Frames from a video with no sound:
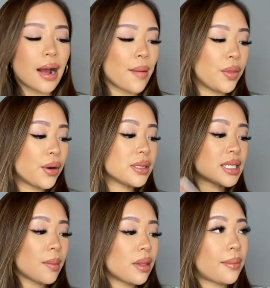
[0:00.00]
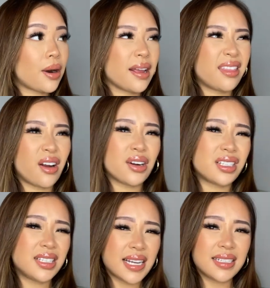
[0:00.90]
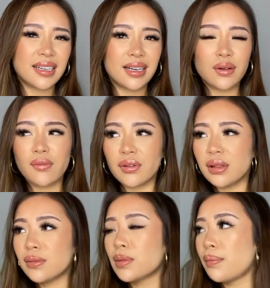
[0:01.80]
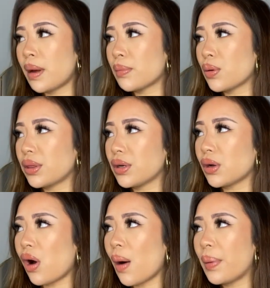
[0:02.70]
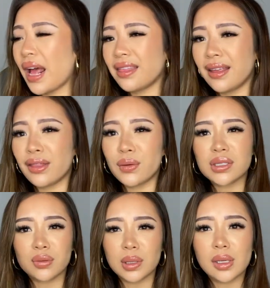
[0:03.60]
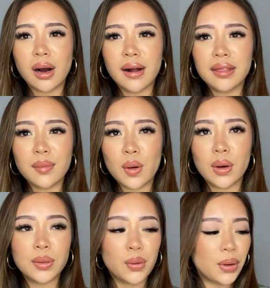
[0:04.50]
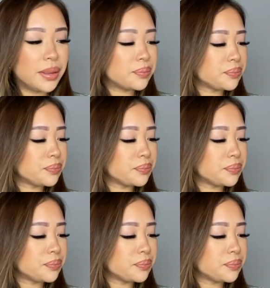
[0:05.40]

There are some on the market that are 6, and I don't really remember what they're called, but I think there was a recall on them at one point.